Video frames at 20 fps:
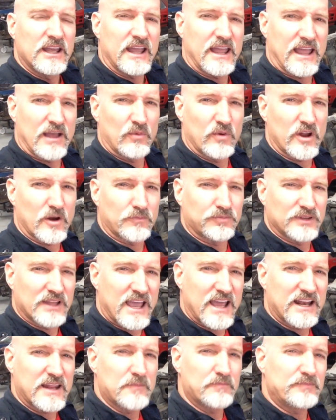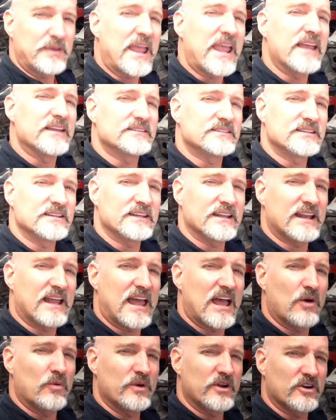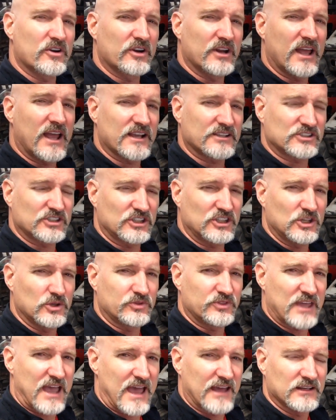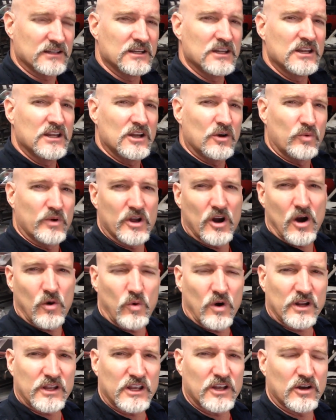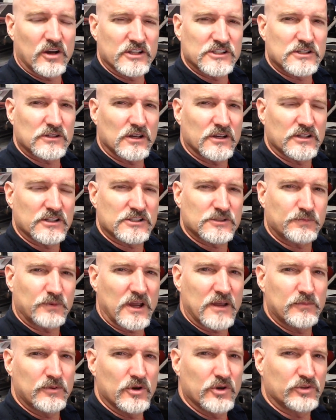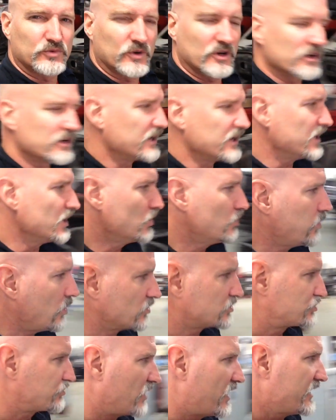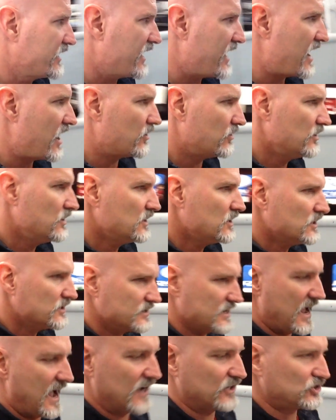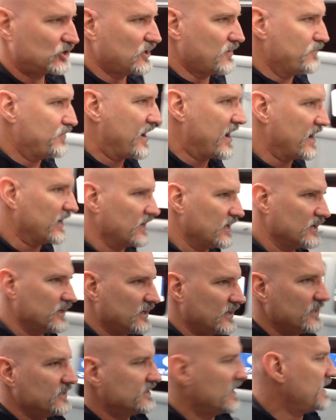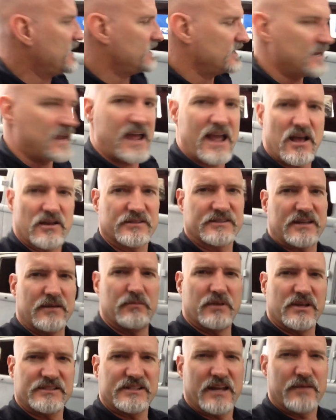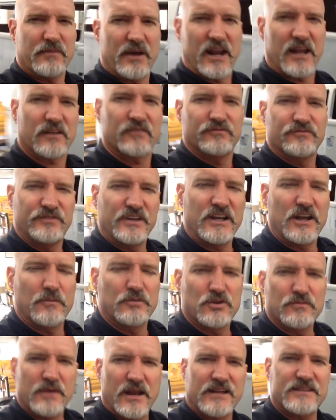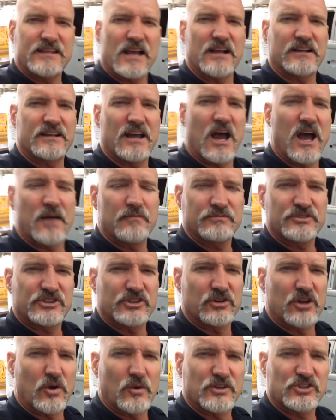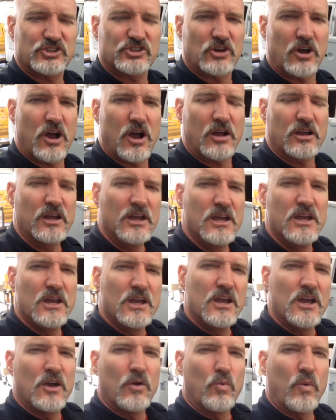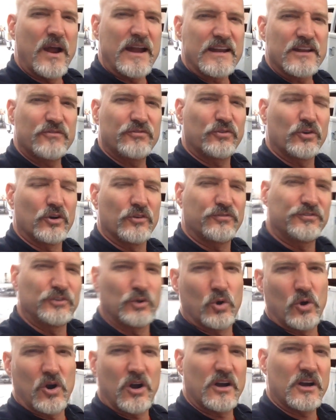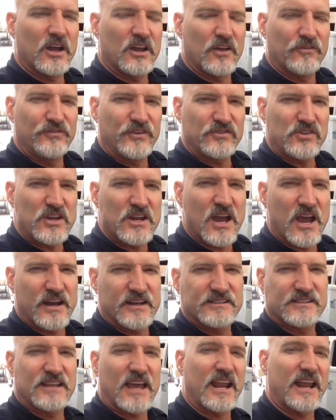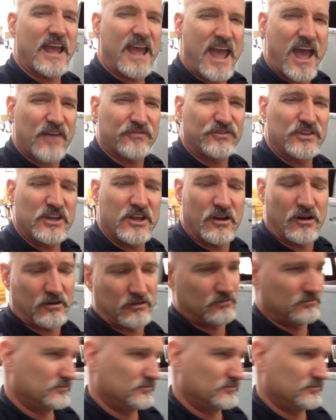And we are planning paint and how we are going to execute that. We are working on a, on a spray booth. We are getting quotes right now to actually painting in, in-house at Mustang Medic. VWMedic.com, still going strong waiting for a floor. A 59 has got a half year.